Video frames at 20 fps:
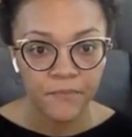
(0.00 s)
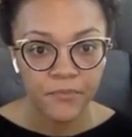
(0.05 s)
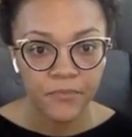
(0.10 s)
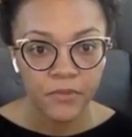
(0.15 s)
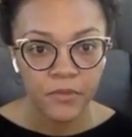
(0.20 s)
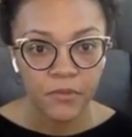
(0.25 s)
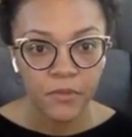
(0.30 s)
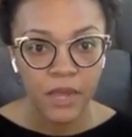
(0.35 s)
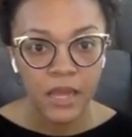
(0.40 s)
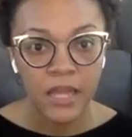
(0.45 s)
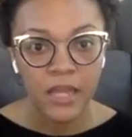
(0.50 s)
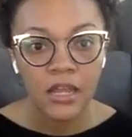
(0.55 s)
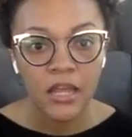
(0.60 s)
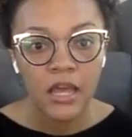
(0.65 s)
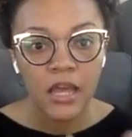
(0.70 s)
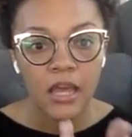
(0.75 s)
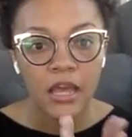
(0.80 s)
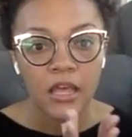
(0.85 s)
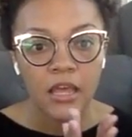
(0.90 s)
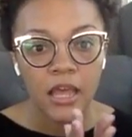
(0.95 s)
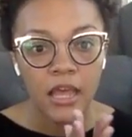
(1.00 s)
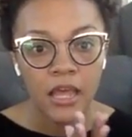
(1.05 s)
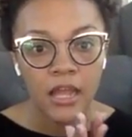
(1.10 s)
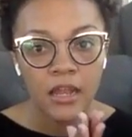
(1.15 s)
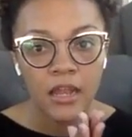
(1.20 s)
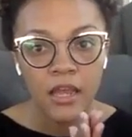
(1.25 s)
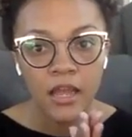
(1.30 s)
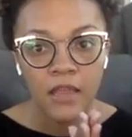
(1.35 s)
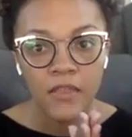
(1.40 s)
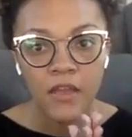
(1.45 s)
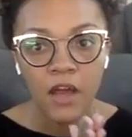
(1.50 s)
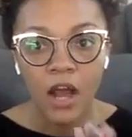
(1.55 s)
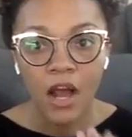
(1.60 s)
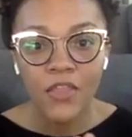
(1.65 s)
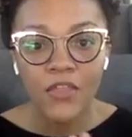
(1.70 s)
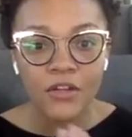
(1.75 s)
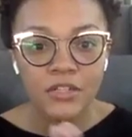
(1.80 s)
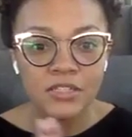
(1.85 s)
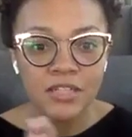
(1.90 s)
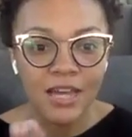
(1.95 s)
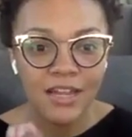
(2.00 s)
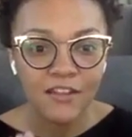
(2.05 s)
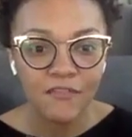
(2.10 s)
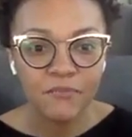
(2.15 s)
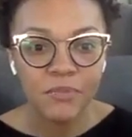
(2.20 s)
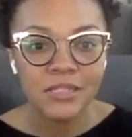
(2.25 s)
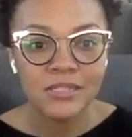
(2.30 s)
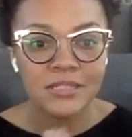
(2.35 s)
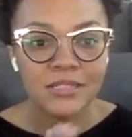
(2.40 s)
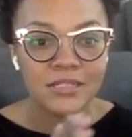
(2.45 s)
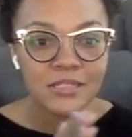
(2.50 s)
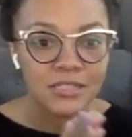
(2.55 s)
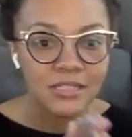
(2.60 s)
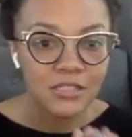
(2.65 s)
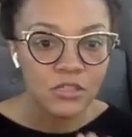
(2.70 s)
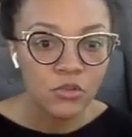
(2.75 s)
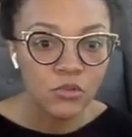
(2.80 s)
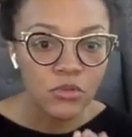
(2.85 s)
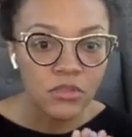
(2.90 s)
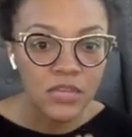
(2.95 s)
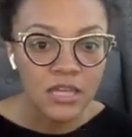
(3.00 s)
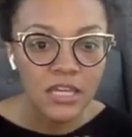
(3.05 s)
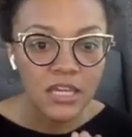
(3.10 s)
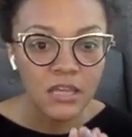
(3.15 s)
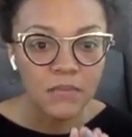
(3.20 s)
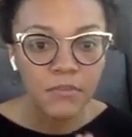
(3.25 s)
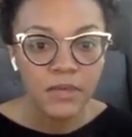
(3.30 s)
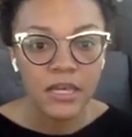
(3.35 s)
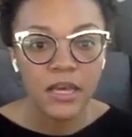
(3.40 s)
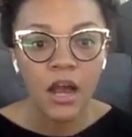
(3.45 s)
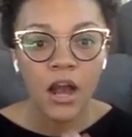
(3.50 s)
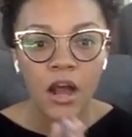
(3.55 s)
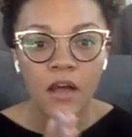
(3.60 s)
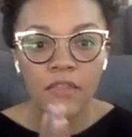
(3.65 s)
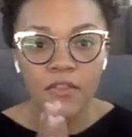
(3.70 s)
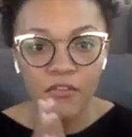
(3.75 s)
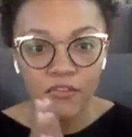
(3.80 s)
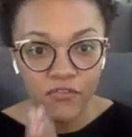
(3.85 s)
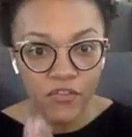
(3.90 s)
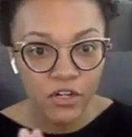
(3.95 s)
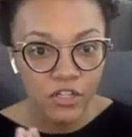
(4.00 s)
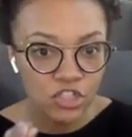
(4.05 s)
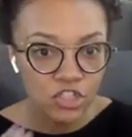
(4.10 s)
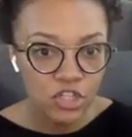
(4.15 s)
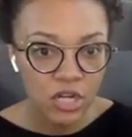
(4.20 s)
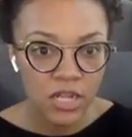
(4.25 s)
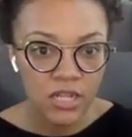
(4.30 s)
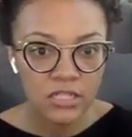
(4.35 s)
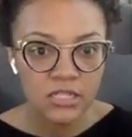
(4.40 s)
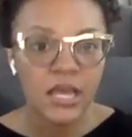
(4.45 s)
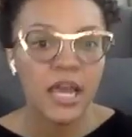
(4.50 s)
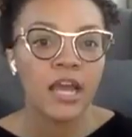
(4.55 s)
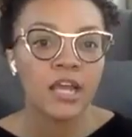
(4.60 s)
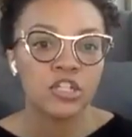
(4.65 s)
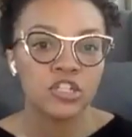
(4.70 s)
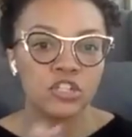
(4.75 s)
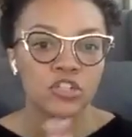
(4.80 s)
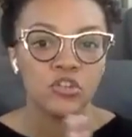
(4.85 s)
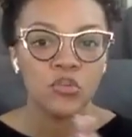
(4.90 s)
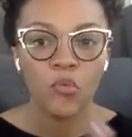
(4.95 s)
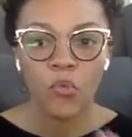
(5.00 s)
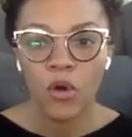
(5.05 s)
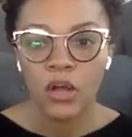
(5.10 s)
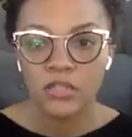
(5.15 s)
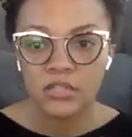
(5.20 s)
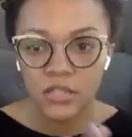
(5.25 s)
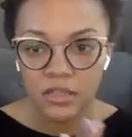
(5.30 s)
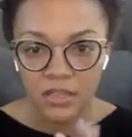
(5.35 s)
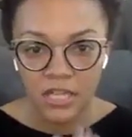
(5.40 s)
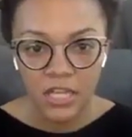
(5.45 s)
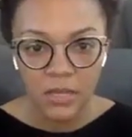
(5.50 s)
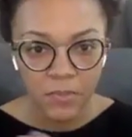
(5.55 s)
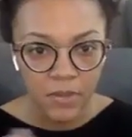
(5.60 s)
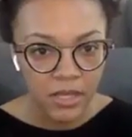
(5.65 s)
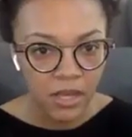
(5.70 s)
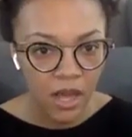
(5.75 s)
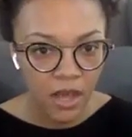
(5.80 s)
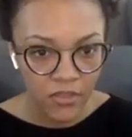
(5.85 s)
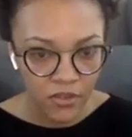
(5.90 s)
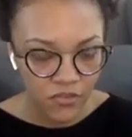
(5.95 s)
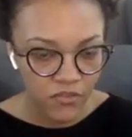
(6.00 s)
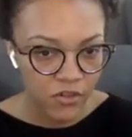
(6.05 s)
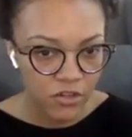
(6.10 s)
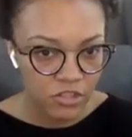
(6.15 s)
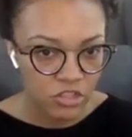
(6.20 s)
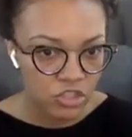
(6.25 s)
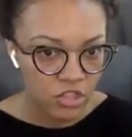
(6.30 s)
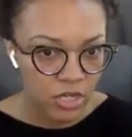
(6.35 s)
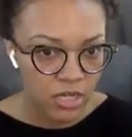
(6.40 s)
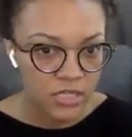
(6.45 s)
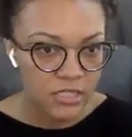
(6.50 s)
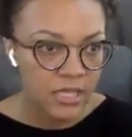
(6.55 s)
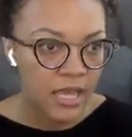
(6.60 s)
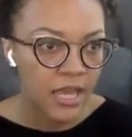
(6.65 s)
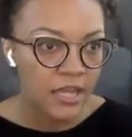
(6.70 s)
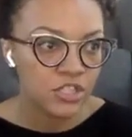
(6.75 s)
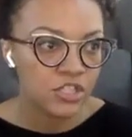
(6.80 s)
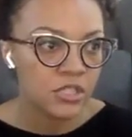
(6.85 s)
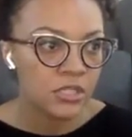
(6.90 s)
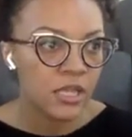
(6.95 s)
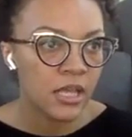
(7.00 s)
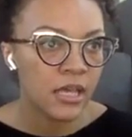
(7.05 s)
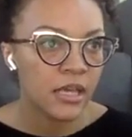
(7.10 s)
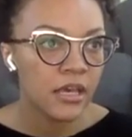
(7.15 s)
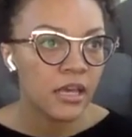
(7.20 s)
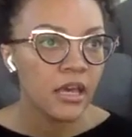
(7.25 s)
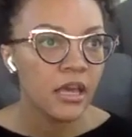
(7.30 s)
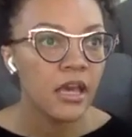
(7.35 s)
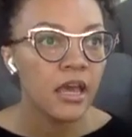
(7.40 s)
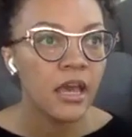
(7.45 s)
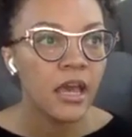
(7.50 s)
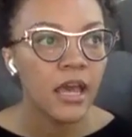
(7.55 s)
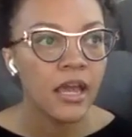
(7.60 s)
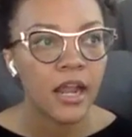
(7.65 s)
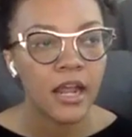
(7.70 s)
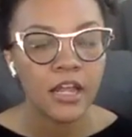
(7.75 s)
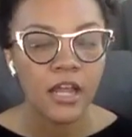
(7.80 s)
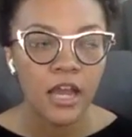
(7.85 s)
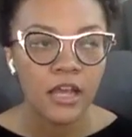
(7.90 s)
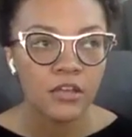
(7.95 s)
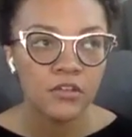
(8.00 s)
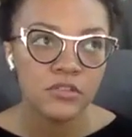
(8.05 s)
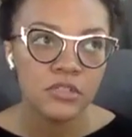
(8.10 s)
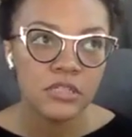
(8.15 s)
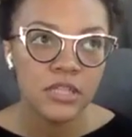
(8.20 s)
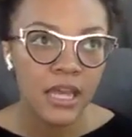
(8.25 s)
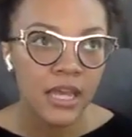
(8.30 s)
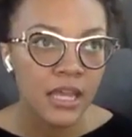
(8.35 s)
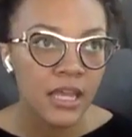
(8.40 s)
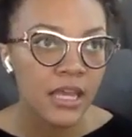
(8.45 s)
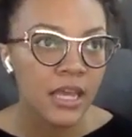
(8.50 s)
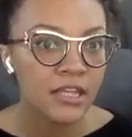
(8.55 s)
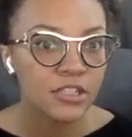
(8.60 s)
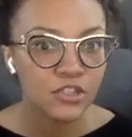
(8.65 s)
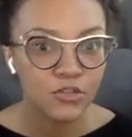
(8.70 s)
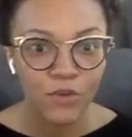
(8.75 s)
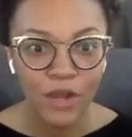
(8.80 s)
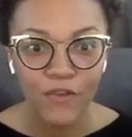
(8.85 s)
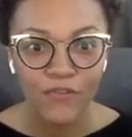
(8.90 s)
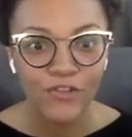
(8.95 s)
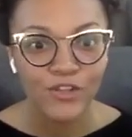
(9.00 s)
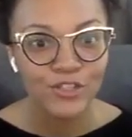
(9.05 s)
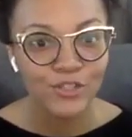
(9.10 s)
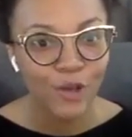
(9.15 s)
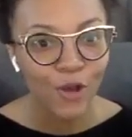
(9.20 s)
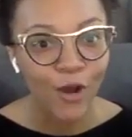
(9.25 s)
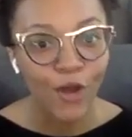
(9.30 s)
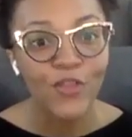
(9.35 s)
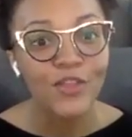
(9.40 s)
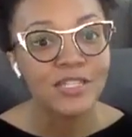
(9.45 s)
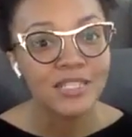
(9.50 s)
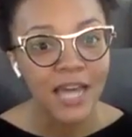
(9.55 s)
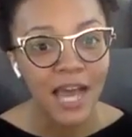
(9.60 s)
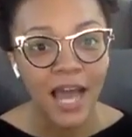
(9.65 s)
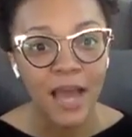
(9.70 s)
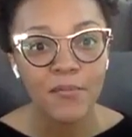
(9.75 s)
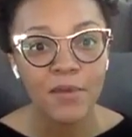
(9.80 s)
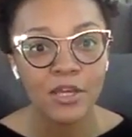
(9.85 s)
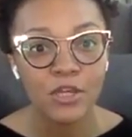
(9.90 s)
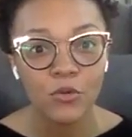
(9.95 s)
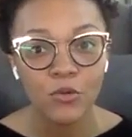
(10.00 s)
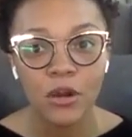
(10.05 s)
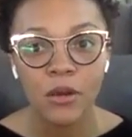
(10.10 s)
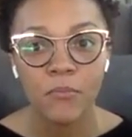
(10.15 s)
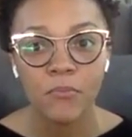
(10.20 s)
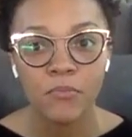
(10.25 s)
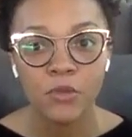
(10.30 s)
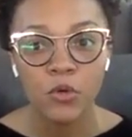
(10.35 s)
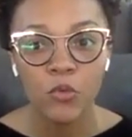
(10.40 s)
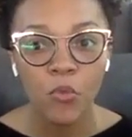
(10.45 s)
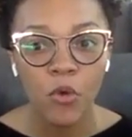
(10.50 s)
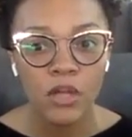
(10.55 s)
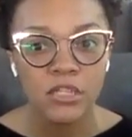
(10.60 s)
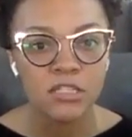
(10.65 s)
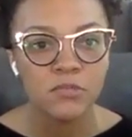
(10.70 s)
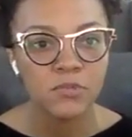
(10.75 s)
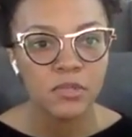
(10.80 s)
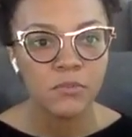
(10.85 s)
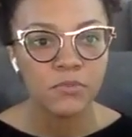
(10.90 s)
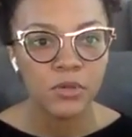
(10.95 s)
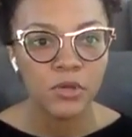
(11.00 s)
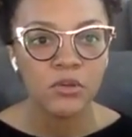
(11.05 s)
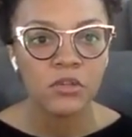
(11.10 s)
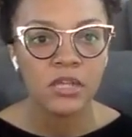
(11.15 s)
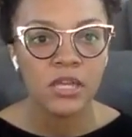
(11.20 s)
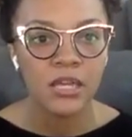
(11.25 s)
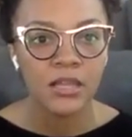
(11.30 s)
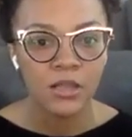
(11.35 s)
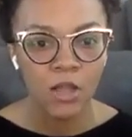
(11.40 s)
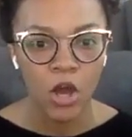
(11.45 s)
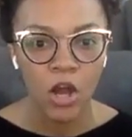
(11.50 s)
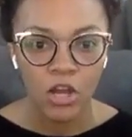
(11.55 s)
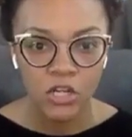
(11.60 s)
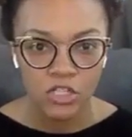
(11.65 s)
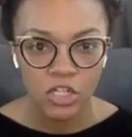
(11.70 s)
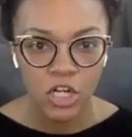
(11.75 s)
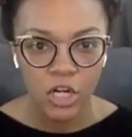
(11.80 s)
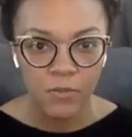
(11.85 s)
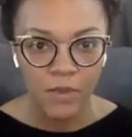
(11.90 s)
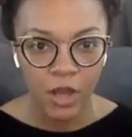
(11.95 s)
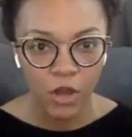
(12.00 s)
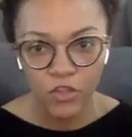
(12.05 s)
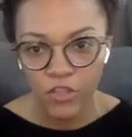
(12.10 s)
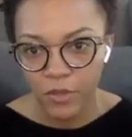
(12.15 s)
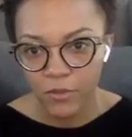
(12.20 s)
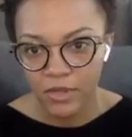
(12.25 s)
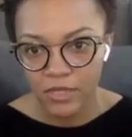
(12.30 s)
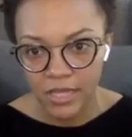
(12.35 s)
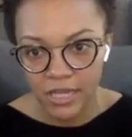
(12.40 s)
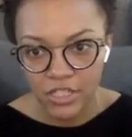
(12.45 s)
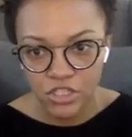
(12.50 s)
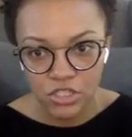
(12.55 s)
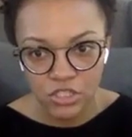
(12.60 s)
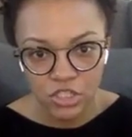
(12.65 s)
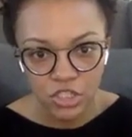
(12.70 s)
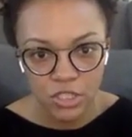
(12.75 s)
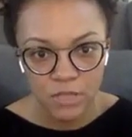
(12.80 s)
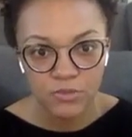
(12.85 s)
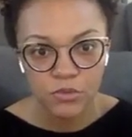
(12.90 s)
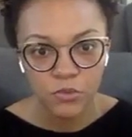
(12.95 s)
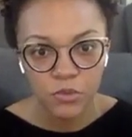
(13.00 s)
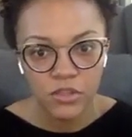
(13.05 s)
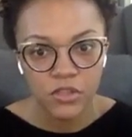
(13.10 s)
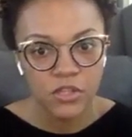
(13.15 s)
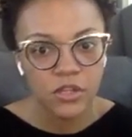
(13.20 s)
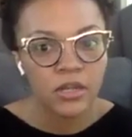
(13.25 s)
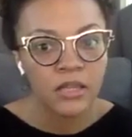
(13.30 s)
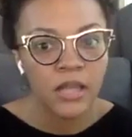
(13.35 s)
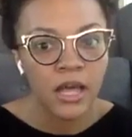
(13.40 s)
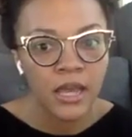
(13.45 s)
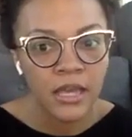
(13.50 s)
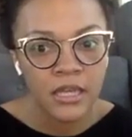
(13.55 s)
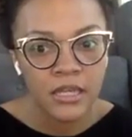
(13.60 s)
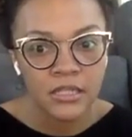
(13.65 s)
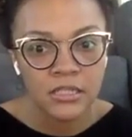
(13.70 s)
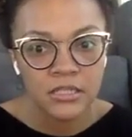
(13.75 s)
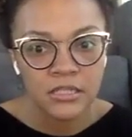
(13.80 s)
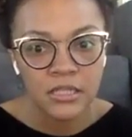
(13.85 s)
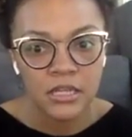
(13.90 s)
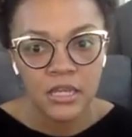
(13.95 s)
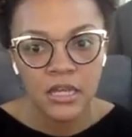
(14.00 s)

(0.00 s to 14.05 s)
right? And the other side of business is you thinking beyond the first transaction. You want to think beyond the first transaction. Like, and I use dating as the reference all the time. Like, you want to be building long-term healthy relationships with your clients.